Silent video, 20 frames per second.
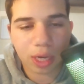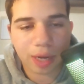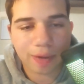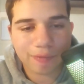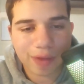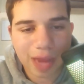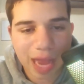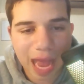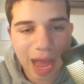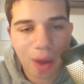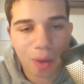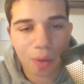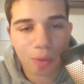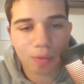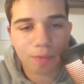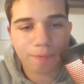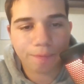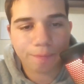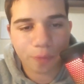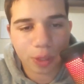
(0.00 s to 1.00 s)
of
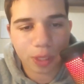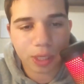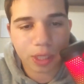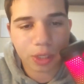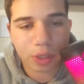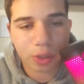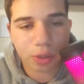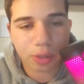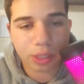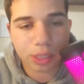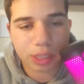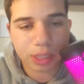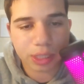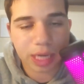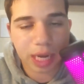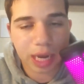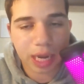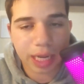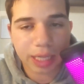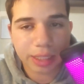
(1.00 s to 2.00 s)
how freaking good this
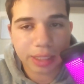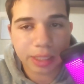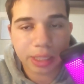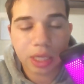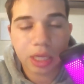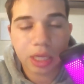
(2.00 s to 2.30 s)
guy is.